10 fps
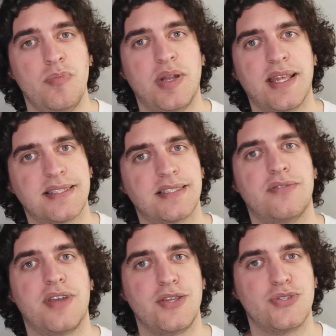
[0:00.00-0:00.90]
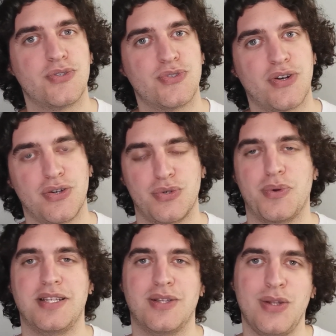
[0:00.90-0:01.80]
but excavations are
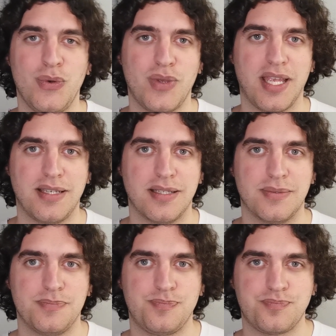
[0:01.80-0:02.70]
underway to locate it.